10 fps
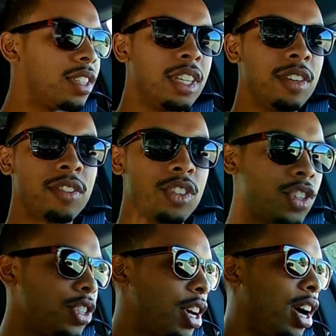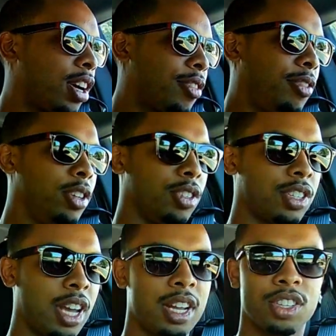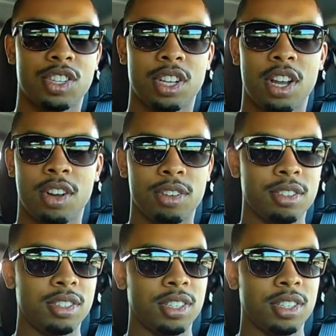See, even stock feels kind of slow.